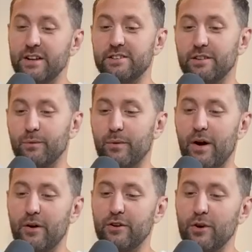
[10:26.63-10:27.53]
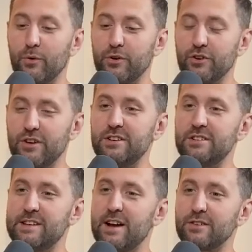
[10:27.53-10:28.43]
I said, you know, when you're
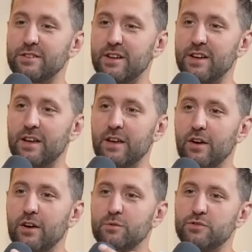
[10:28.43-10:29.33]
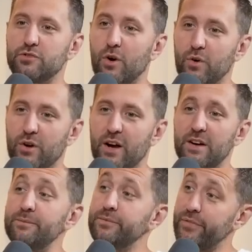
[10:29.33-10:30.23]
in towns like Muskoka,